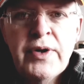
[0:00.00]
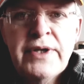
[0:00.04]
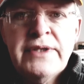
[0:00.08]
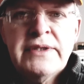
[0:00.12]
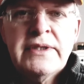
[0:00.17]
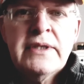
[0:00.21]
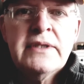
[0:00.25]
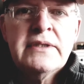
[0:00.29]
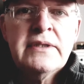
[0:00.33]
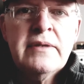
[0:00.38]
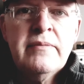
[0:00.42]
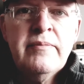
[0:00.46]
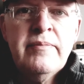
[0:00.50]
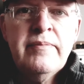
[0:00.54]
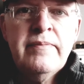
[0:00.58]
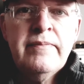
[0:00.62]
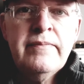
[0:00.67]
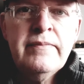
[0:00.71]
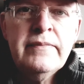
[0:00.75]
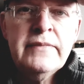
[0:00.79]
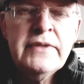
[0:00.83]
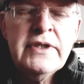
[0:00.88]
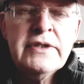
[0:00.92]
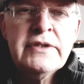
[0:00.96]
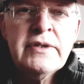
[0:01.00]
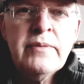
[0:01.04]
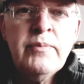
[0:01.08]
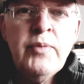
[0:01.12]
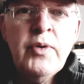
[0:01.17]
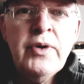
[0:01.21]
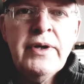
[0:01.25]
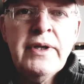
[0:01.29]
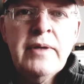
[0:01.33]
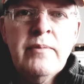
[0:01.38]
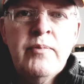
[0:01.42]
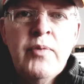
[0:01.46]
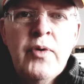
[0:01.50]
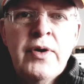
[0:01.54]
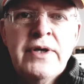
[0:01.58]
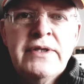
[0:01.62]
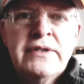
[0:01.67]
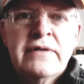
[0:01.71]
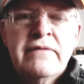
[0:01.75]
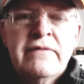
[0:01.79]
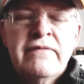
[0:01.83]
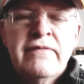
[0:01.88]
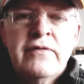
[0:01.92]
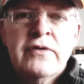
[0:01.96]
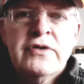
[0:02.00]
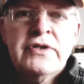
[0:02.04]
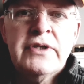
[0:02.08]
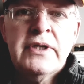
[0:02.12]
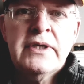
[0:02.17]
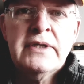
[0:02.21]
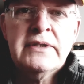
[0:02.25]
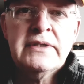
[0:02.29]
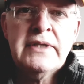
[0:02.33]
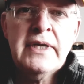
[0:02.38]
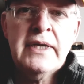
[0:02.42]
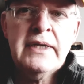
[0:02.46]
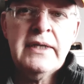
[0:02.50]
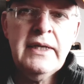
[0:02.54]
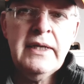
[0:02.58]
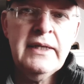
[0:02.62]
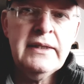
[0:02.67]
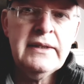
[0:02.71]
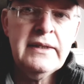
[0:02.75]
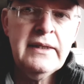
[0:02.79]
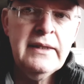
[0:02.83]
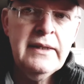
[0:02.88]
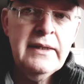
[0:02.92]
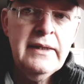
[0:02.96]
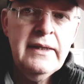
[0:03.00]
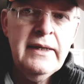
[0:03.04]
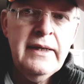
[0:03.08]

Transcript: and some disappointing points. The first thing is that it